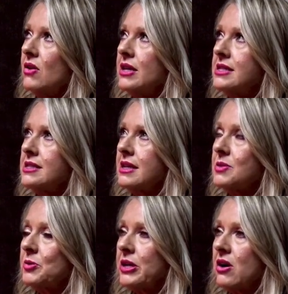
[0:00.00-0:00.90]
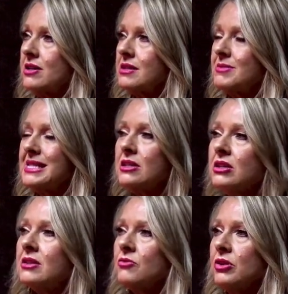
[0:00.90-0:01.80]
that's that's pretty awesome. I still
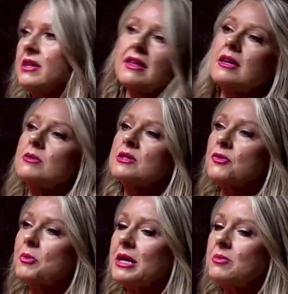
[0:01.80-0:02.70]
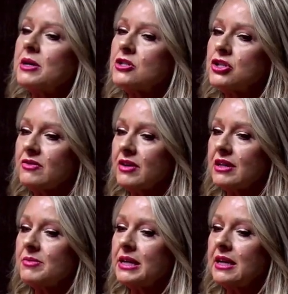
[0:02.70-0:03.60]
didn't really think it was for me, but she
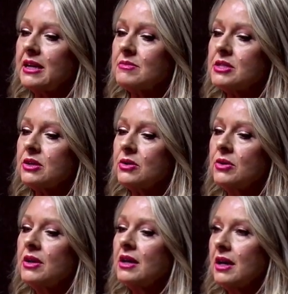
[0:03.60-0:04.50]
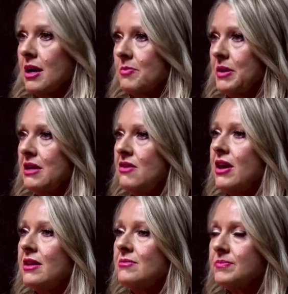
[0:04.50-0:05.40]
invited me to come to a company
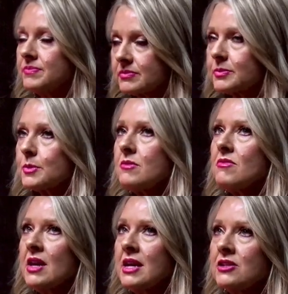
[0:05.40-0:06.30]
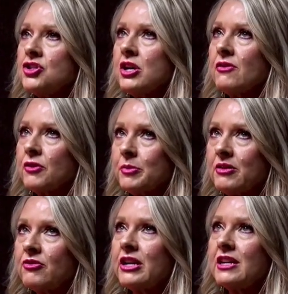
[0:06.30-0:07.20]
event and she offered me
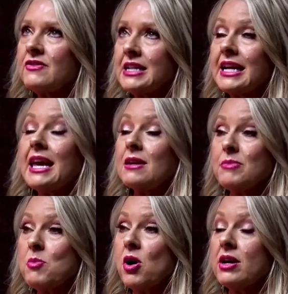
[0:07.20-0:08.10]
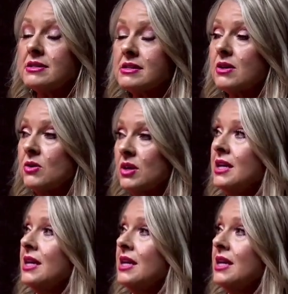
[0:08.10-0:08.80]
a free gift and I can be bought. So